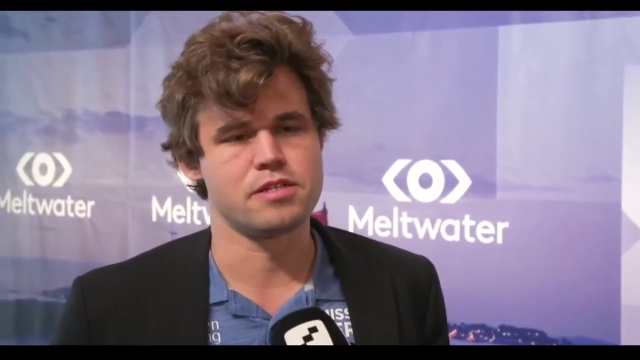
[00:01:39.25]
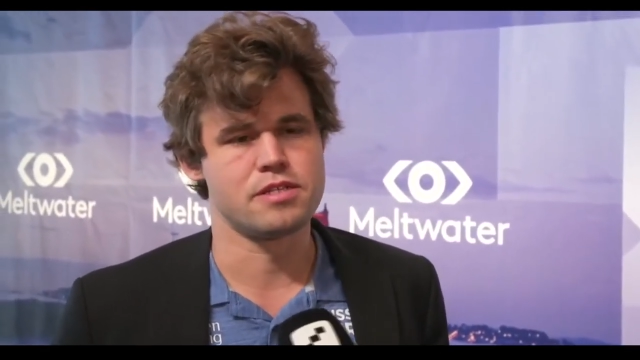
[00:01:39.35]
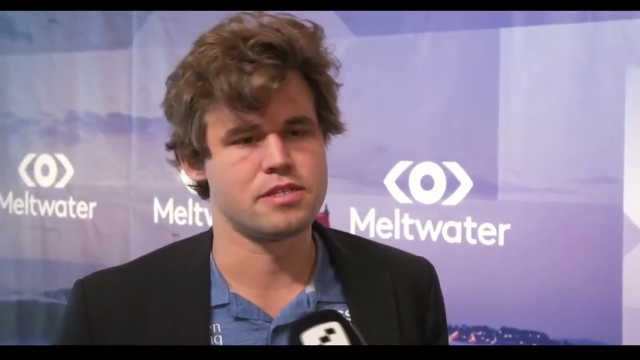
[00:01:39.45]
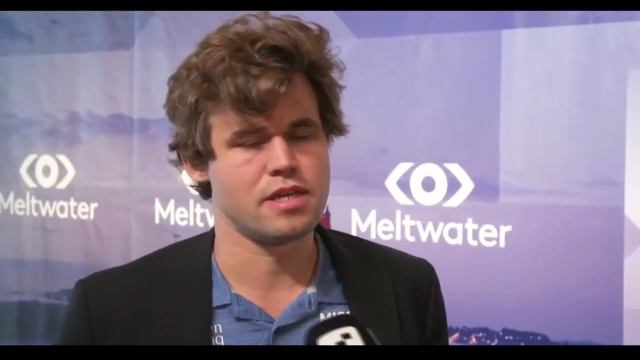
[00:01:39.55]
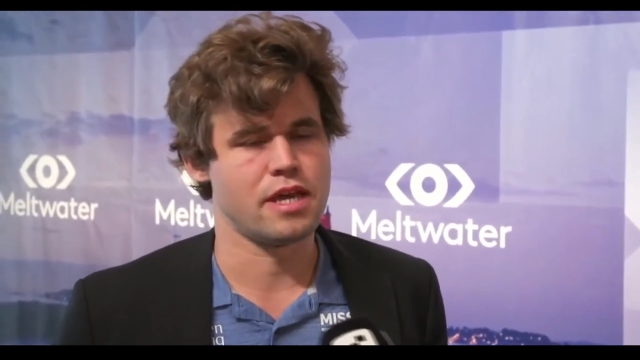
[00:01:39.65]

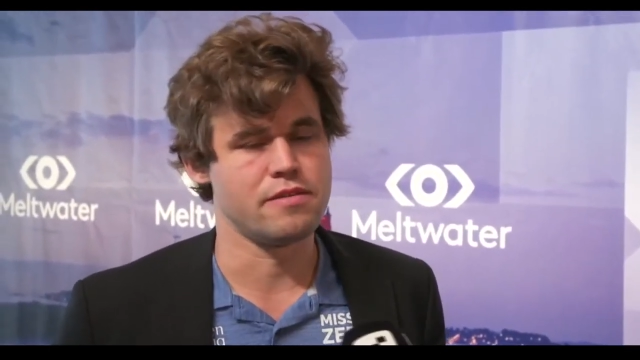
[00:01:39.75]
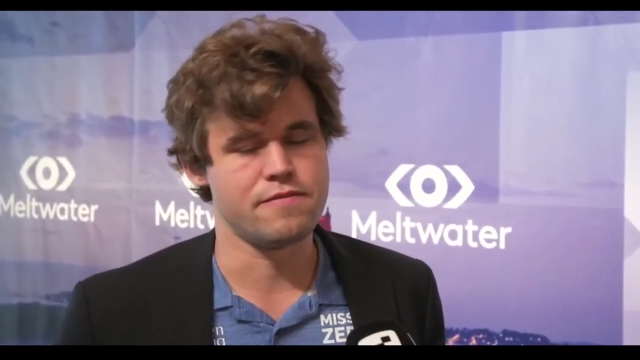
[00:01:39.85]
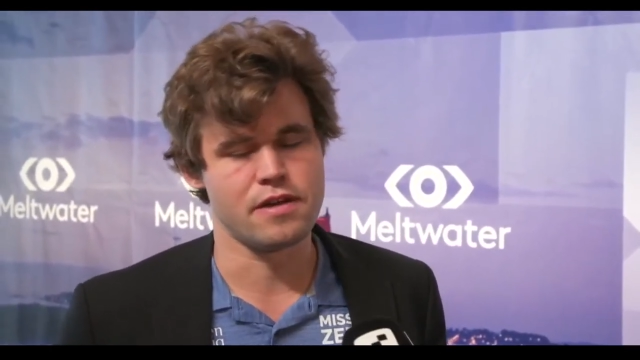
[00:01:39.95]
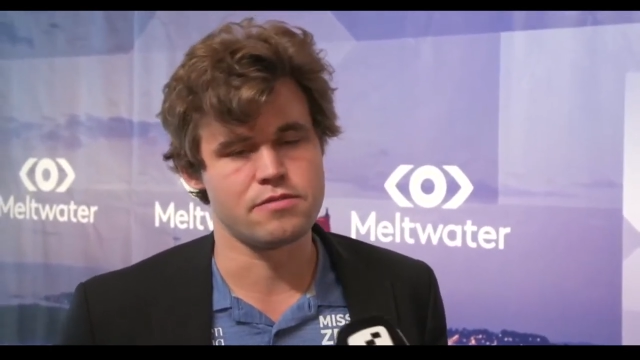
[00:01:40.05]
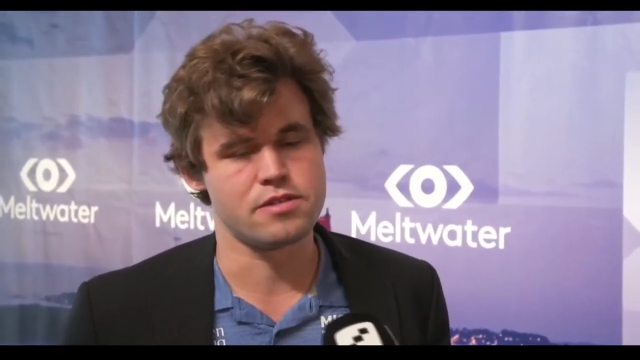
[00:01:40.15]
But yeah,
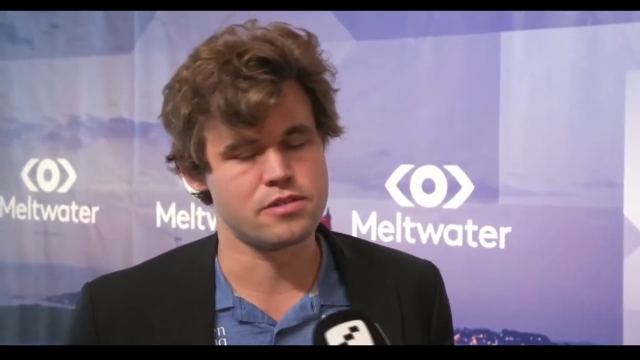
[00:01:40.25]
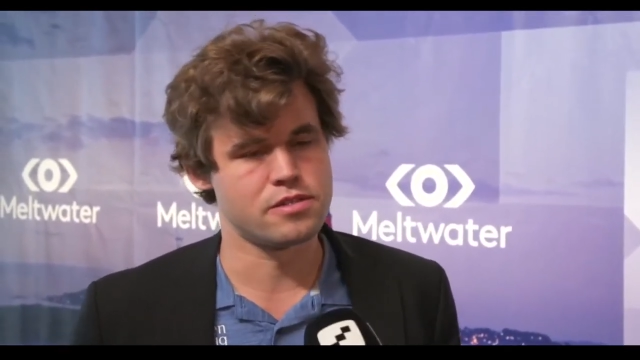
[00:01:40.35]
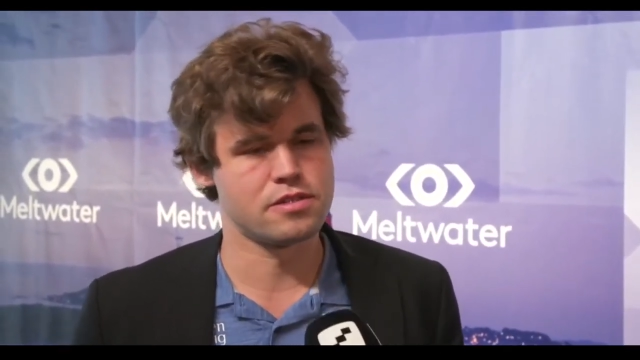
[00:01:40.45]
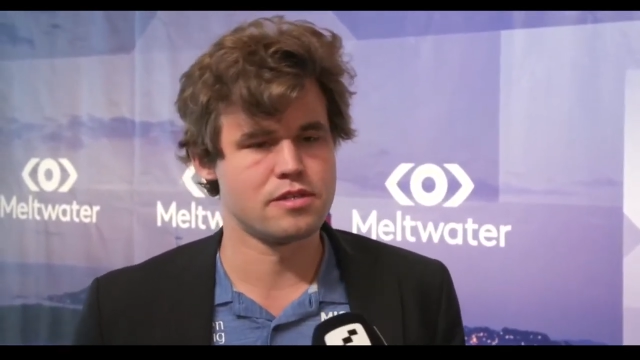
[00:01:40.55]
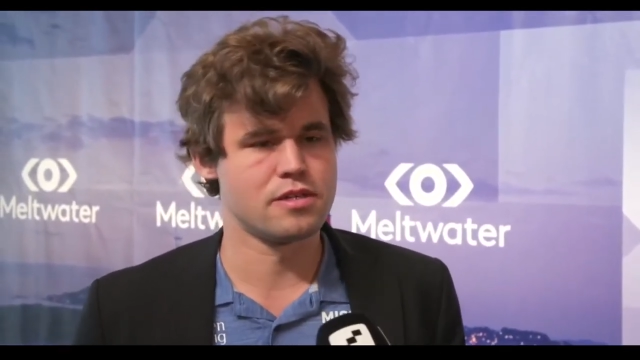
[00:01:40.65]
E5 was
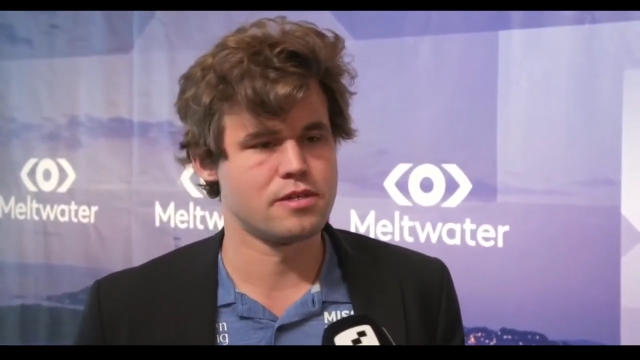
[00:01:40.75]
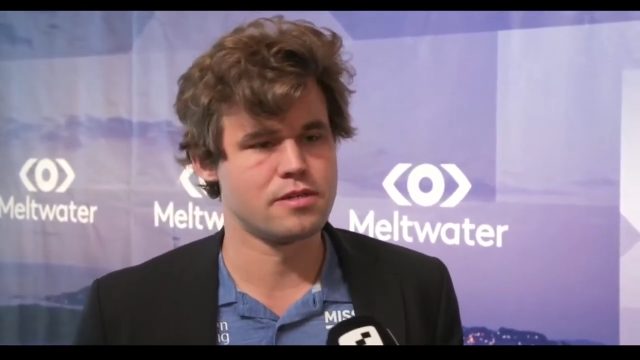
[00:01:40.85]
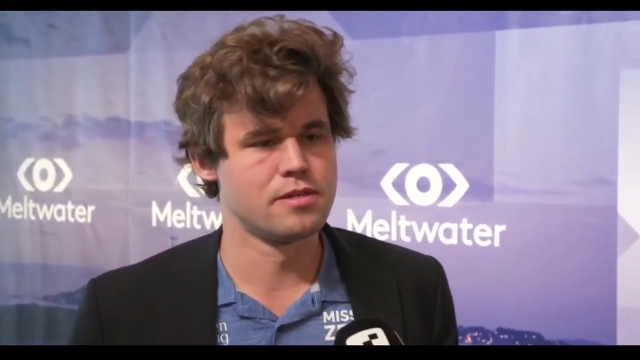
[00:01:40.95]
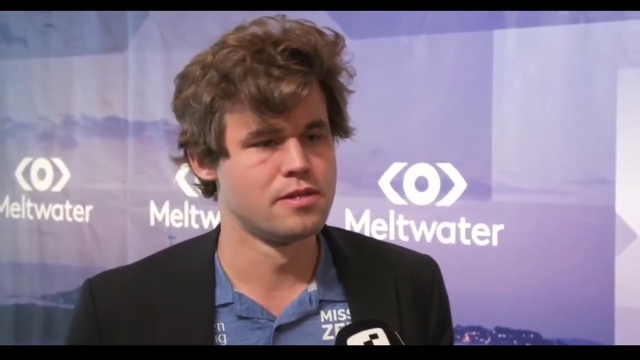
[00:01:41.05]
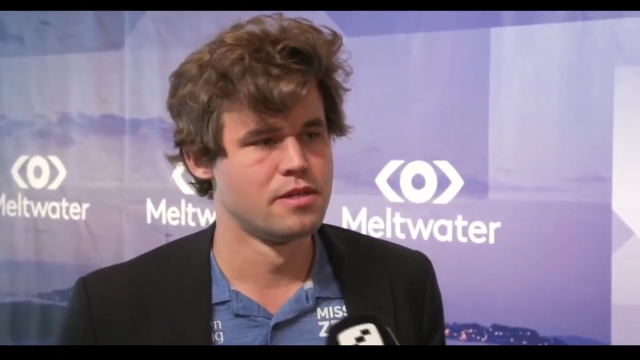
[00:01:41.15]
just
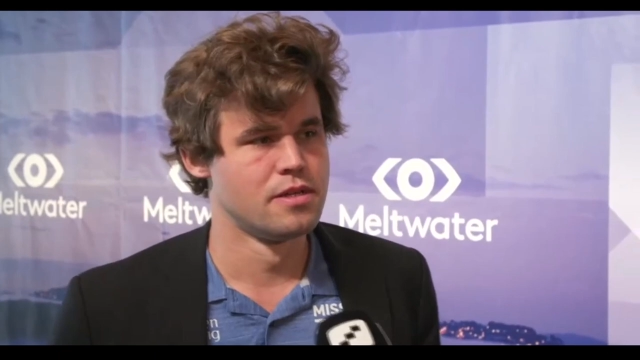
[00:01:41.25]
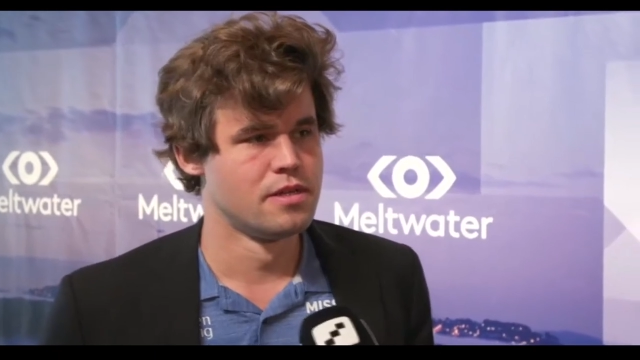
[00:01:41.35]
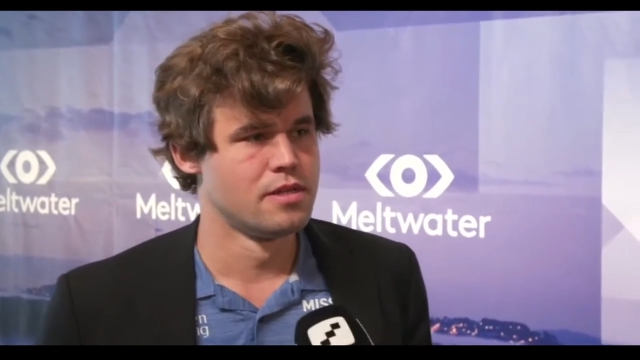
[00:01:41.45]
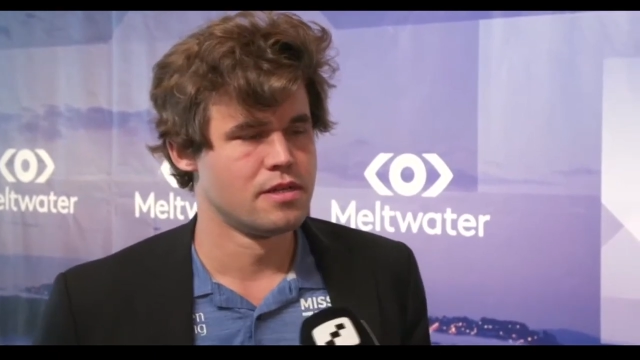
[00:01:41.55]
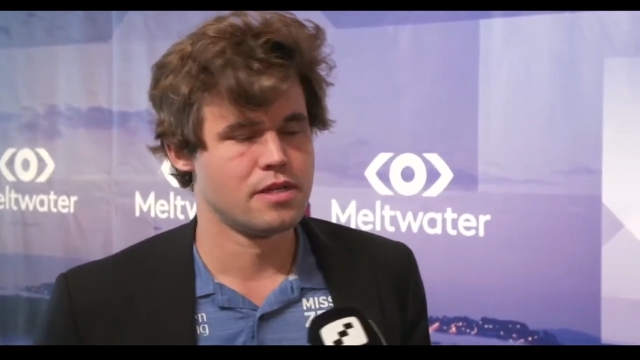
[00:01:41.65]

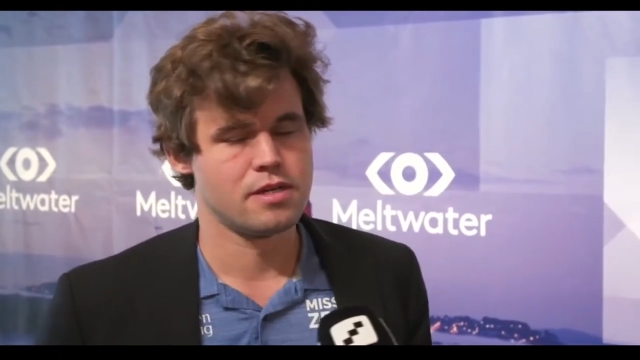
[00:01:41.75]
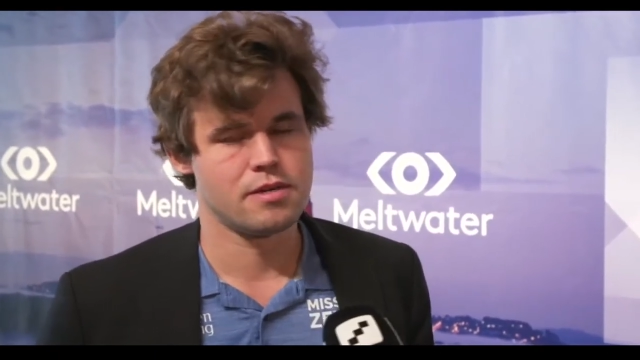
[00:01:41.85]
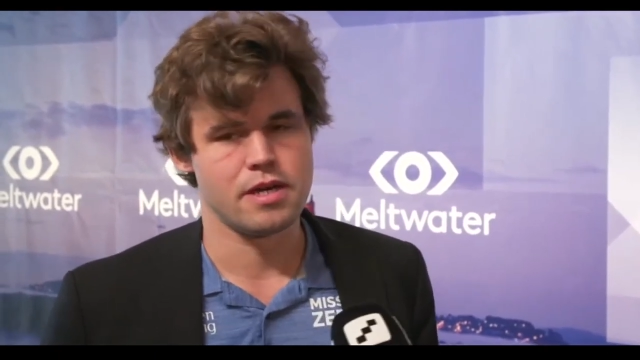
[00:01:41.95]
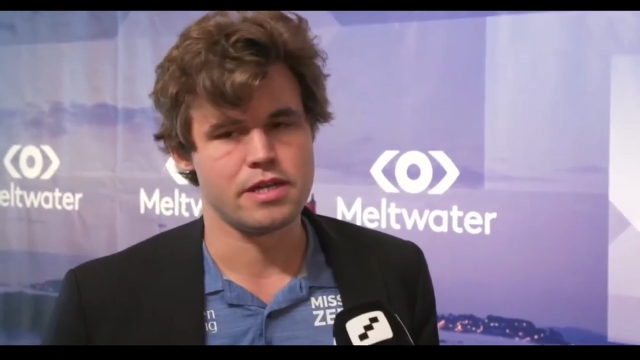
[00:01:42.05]
uh, uh,